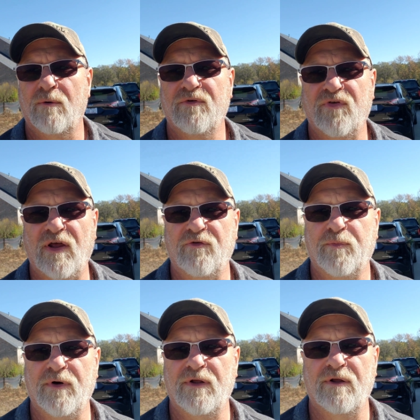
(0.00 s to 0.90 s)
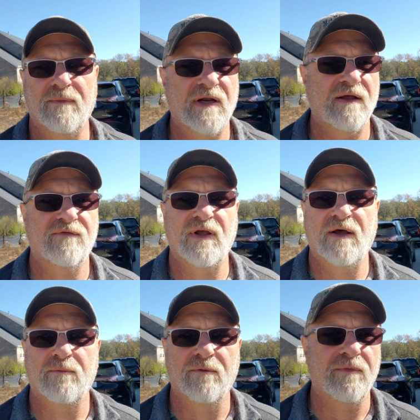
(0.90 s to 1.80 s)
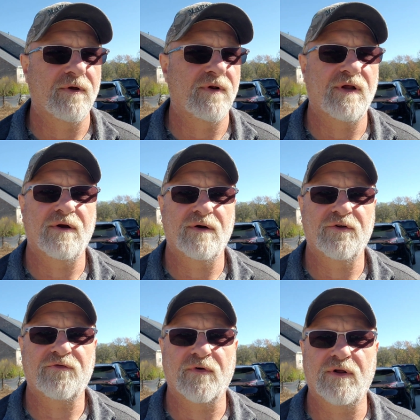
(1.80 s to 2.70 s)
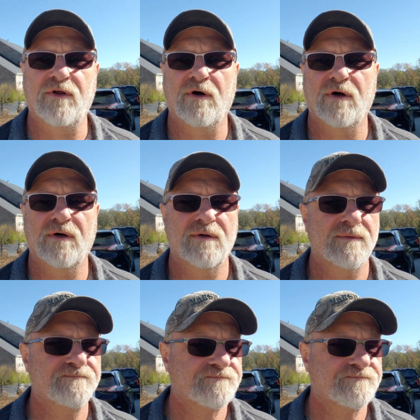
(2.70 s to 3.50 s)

herbicides pretty good, man. I've got Bermuda here in this front yard.